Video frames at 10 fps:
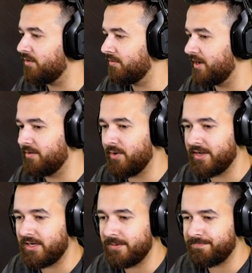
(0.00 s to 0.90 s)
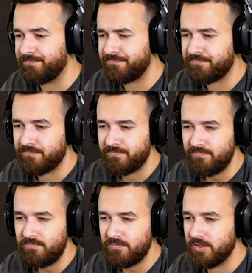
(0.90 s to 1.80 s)
You're ready to wake up.
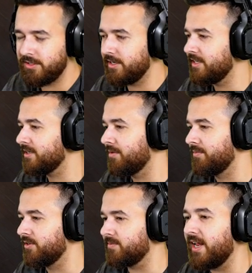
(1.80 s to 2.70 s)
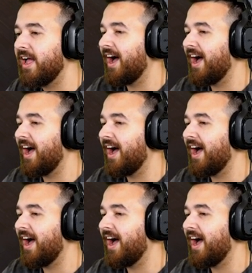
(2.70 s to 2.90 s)
Do you need some amusement?